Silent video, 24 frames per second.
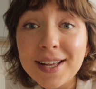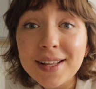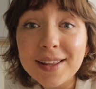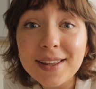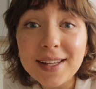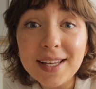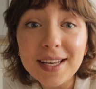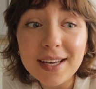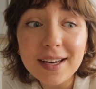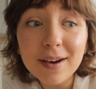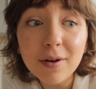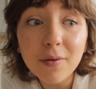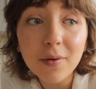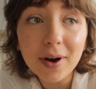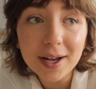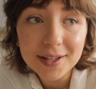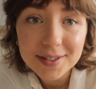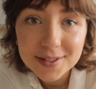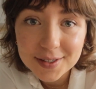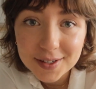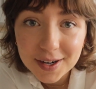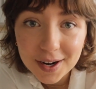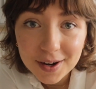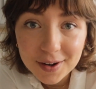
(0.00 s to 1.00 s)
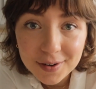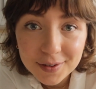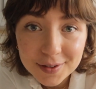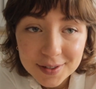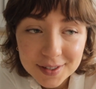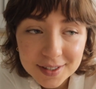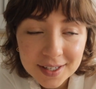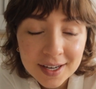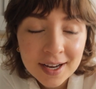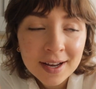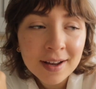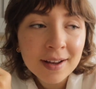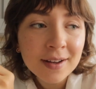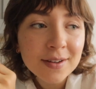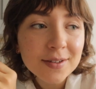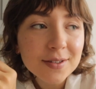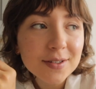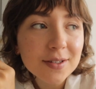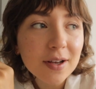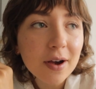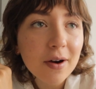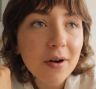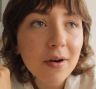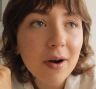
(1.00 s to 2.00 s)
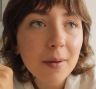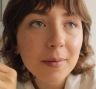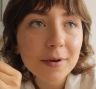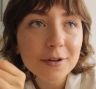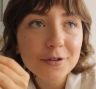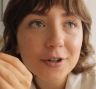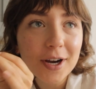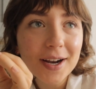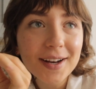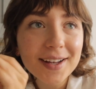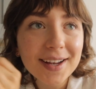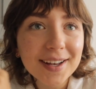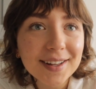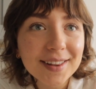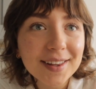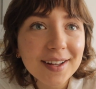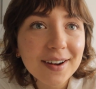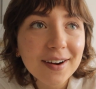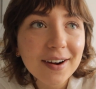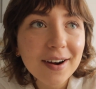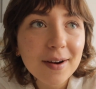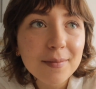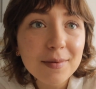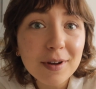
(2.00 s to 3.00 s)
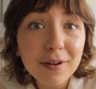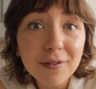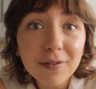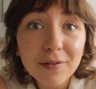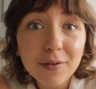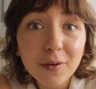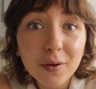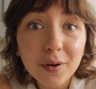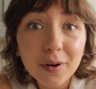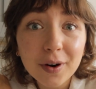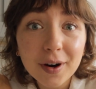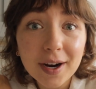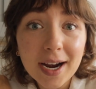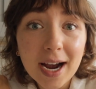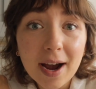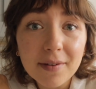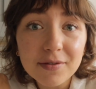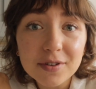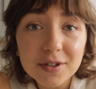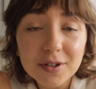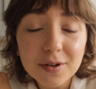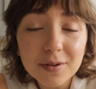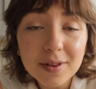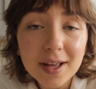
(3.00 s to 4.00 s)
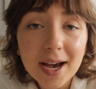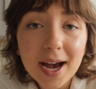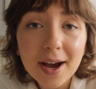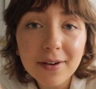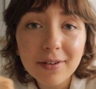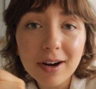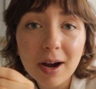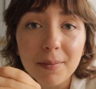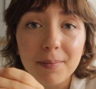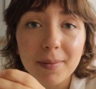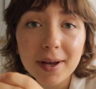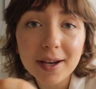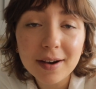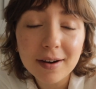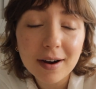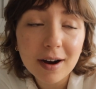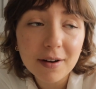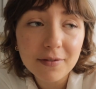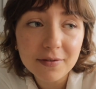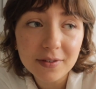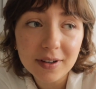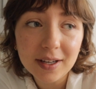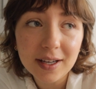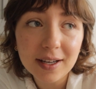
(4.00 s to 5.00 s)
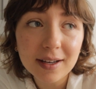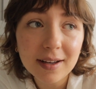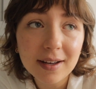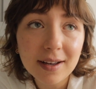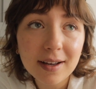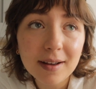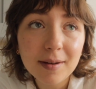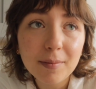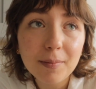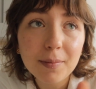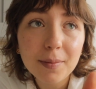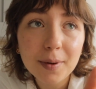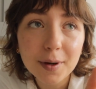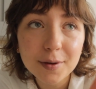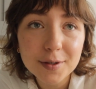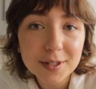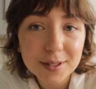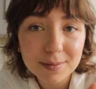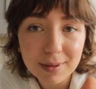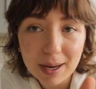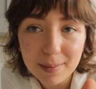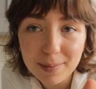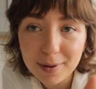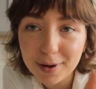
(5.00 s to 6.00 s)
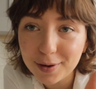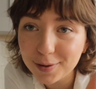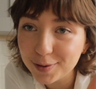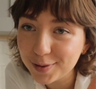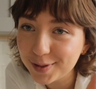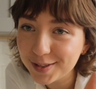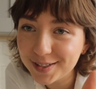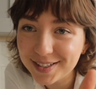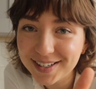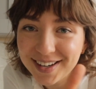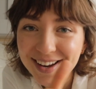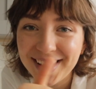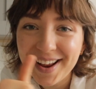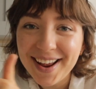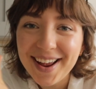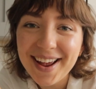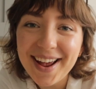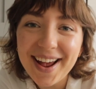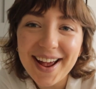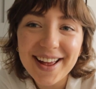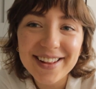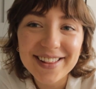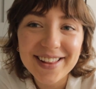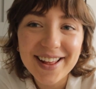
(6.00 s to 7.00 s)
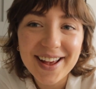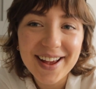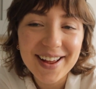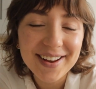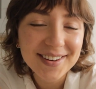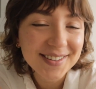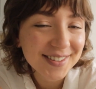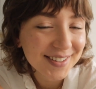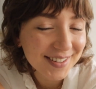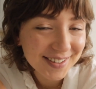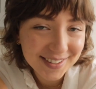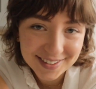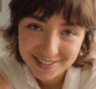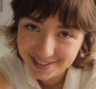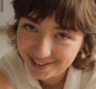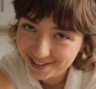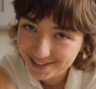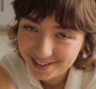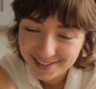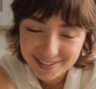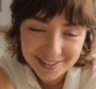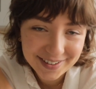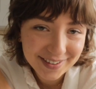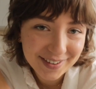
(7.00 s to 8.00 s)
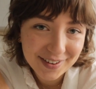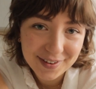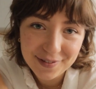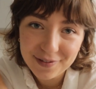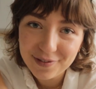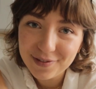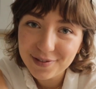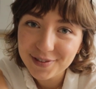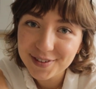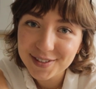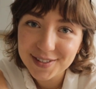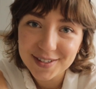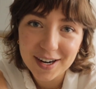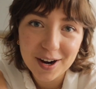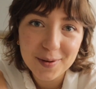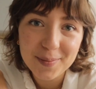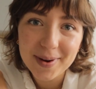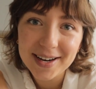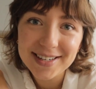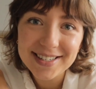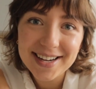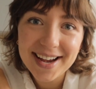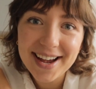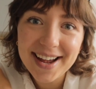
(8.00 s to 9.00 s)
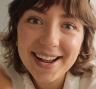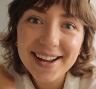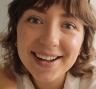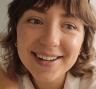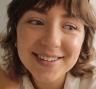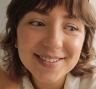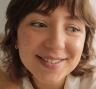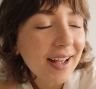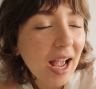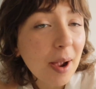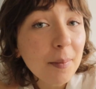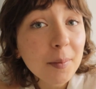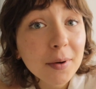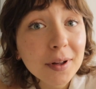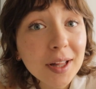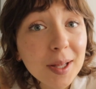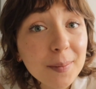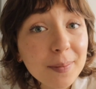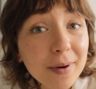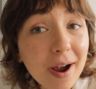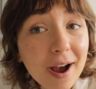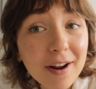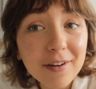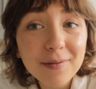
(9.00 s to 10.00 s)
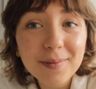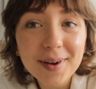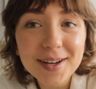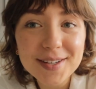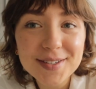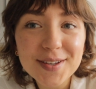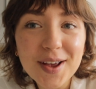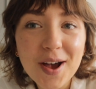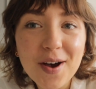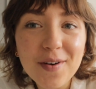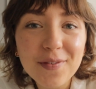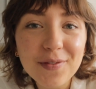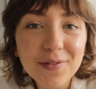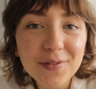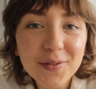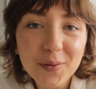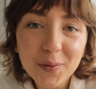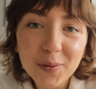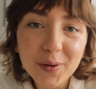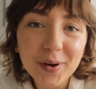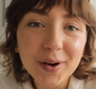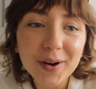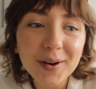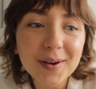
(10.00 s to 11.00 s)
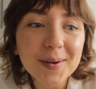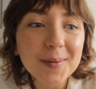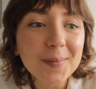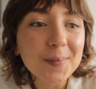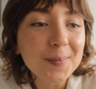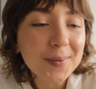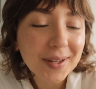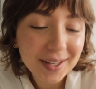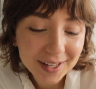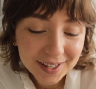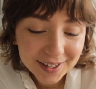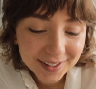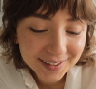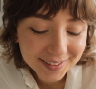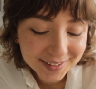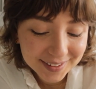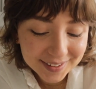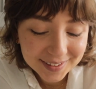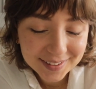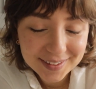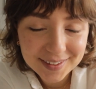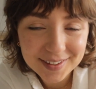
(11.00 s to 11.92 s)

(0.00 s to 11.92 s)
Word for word: the west coast so I'm gonna try to get there before I have to do that grab my coffee post my posts and then start my day. I'm really proud of myself for being